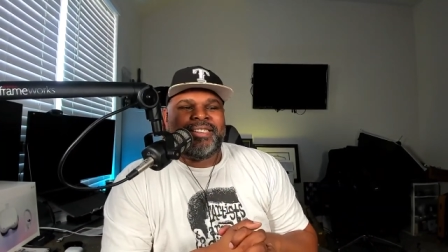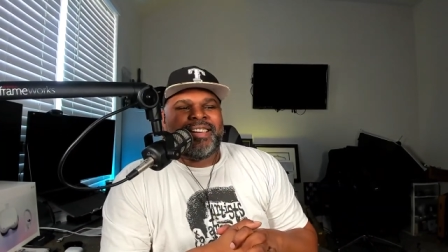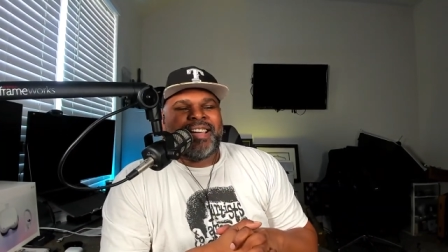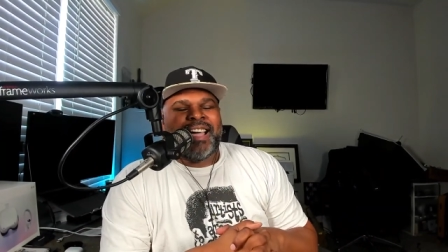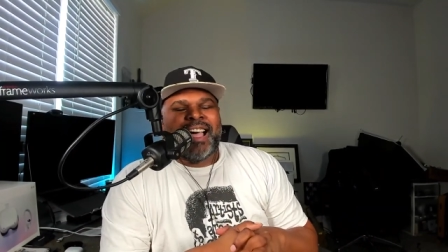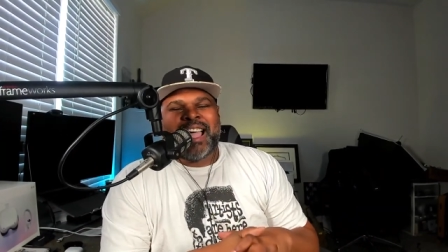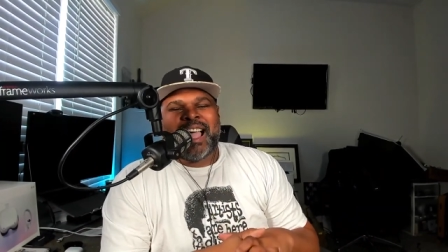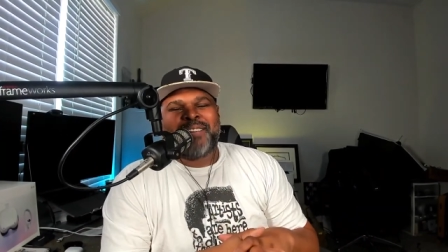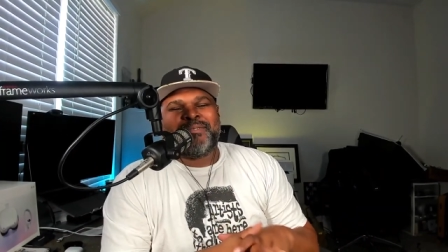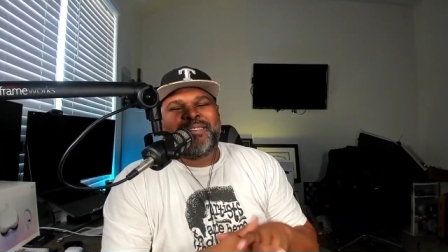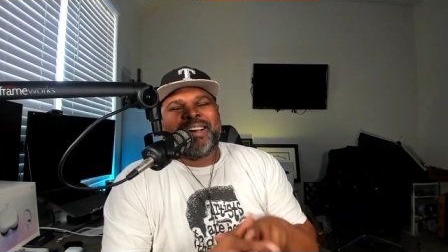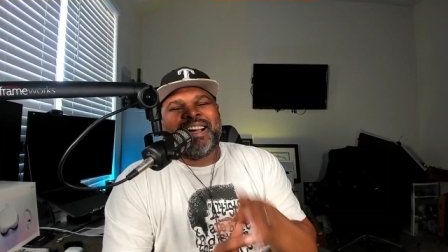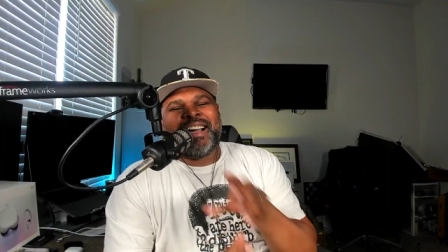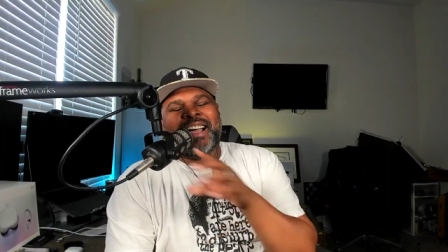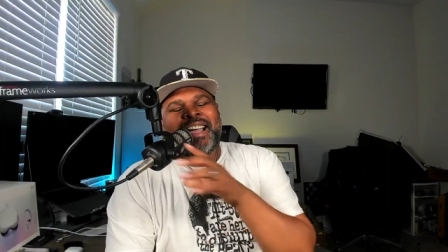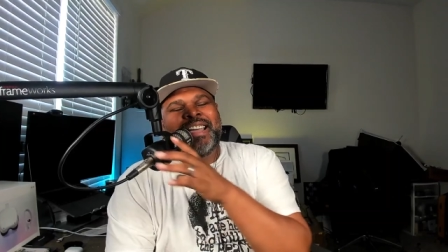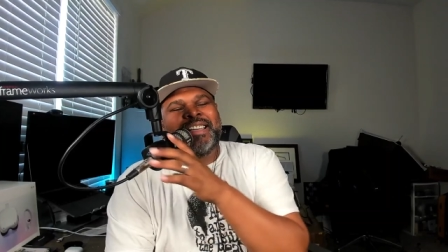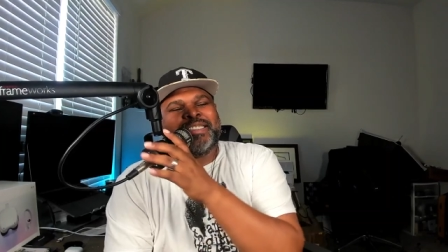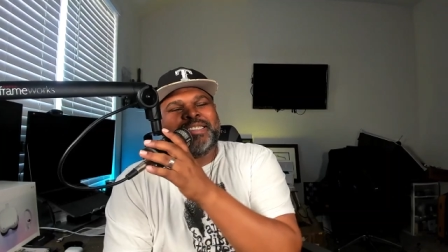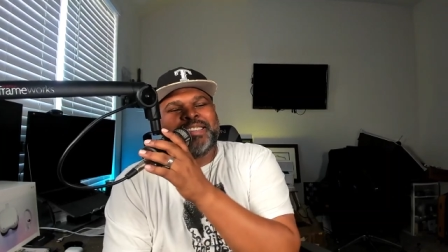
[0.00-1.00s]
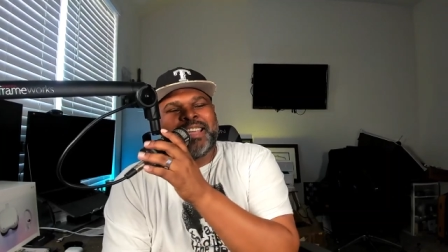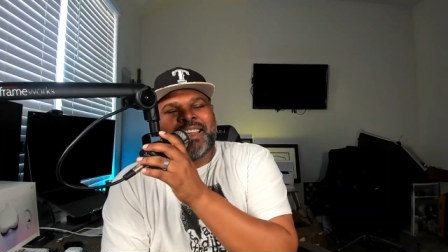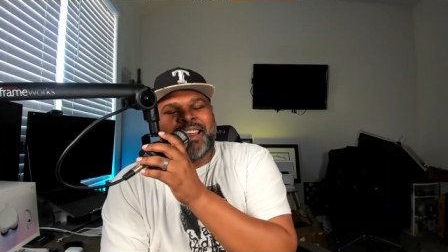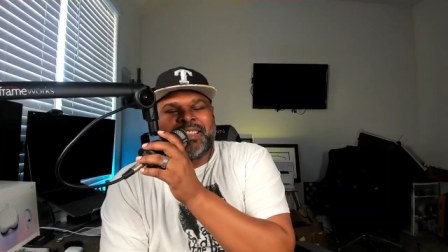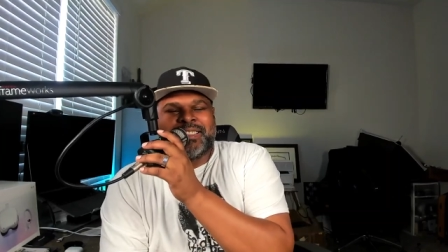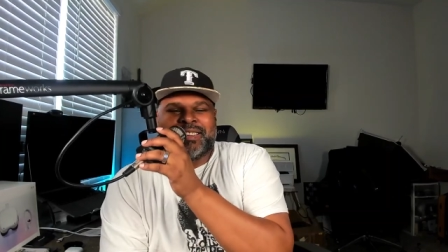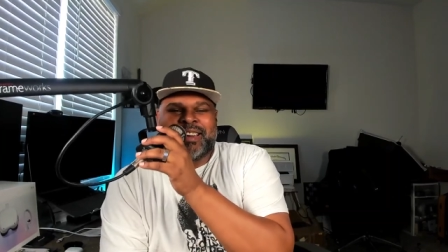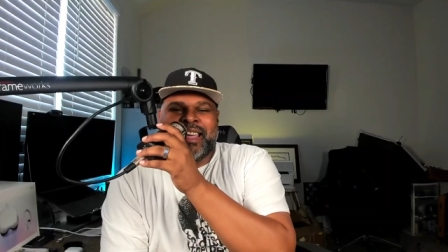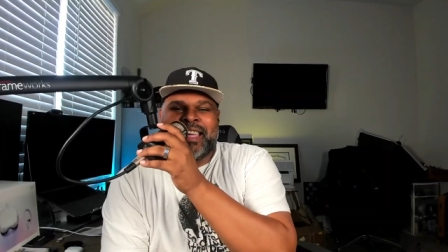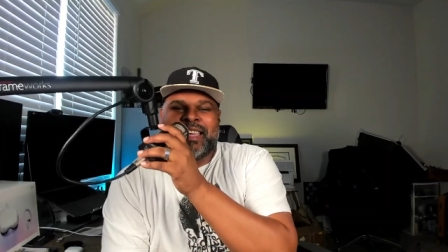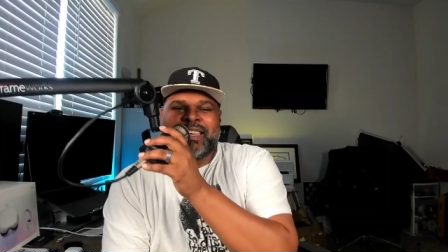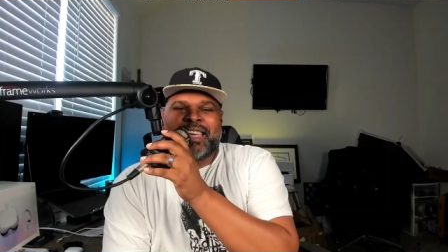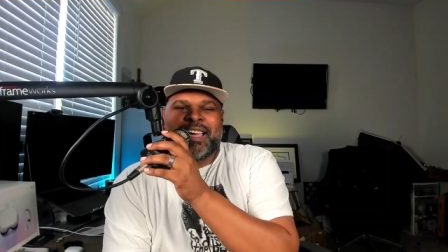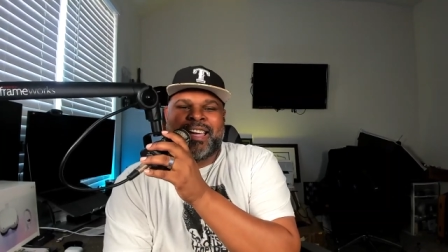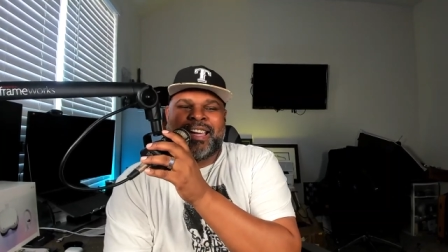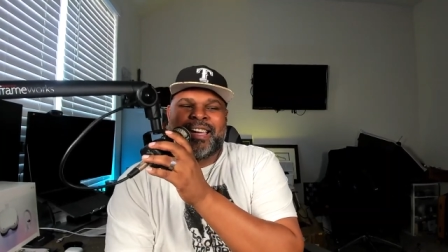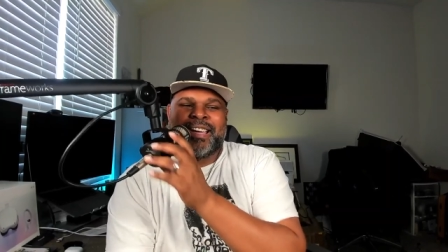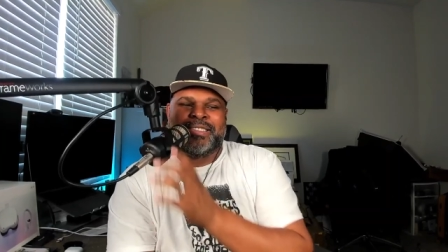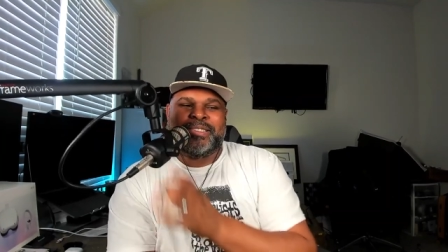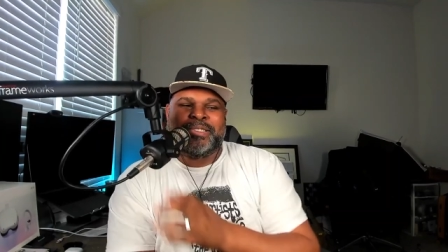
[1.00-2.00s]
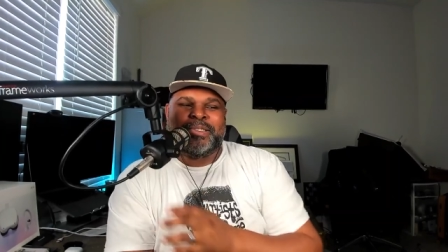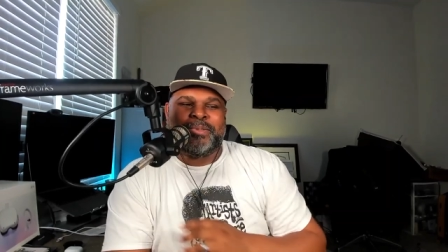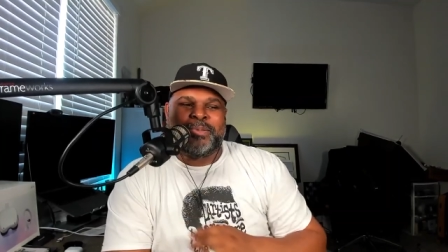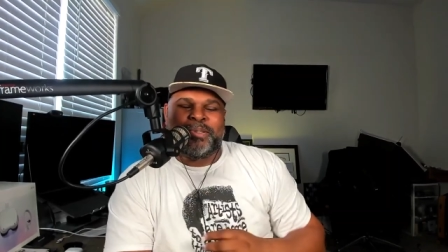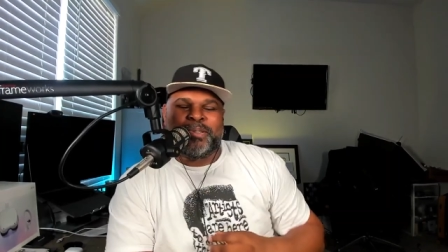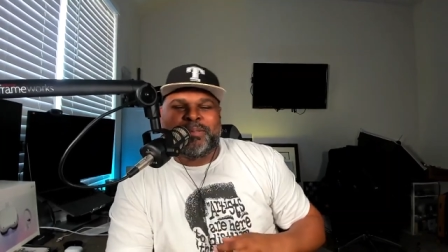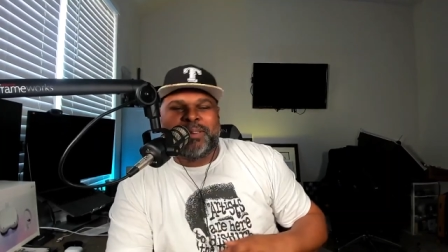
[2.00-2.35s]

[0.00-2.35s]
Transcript: I got my, hey, shout out to the AKAs in the room.